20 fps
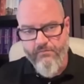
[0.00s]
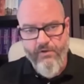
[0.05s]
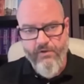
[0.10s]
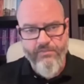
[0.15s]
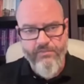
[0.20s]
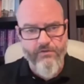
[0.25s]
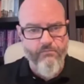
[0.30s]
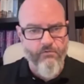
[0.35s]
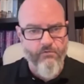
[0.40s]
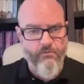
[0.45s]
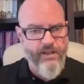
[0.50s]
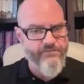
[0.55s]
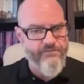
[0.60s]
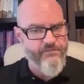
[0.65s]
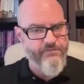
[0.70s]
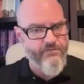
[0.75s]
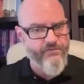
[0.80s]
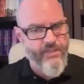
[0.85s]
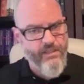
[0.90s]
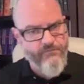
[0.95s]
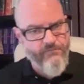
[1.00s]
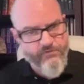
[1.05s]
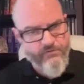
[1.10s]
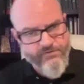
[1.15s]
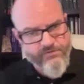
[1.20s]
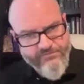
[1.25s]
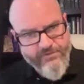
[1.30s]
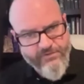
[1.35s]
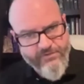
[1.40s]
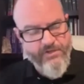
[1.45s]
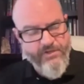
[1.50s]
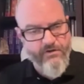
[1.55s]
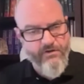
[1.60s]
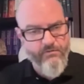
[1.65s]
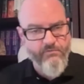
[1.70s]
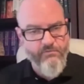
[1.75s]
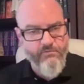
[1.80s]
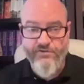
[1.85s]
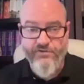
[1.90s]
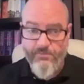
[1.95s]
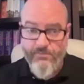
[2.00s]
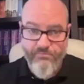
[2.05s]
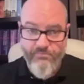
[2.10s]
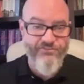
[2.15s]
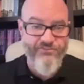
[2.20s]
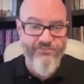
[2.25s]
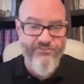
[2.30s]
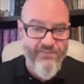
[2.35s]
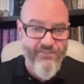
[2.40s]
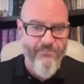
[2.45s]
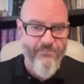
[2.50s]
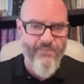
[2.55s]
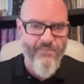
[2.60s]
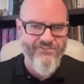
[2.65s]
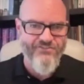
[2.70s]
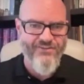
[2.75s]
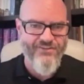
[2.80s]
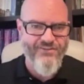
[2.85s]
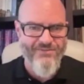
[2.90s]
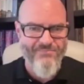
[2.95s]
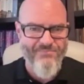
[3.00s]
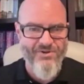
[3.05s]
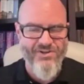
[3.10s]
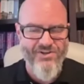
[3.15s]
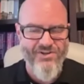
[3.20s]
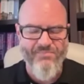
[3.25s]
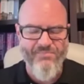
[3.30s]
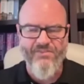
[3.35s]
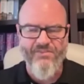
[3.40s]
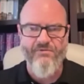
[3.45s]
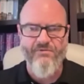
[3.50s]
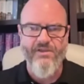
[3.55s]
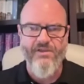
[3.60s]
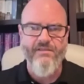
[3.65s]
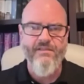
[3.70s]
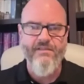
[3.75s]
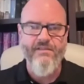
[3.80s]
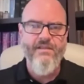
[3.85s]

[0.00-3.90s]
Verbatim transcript: whether we're at Southern California Seminary, which I appreciated the mention in the book, by the way,